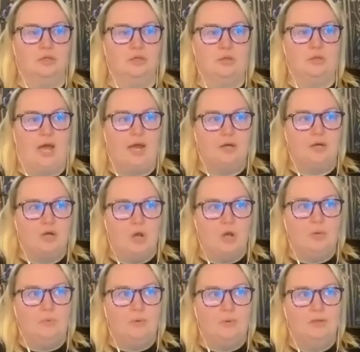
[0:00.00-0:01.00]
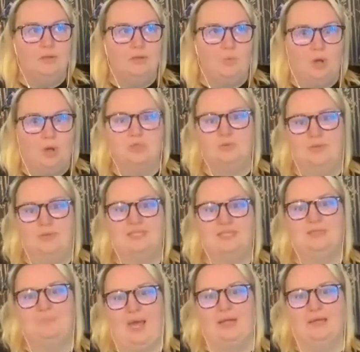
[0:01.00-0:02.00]
I know what to
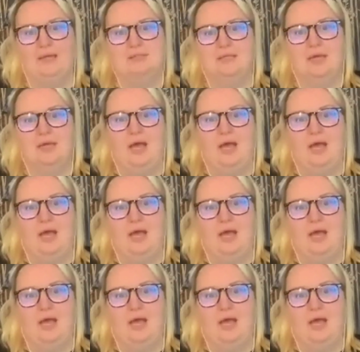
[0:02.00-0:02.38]
expect,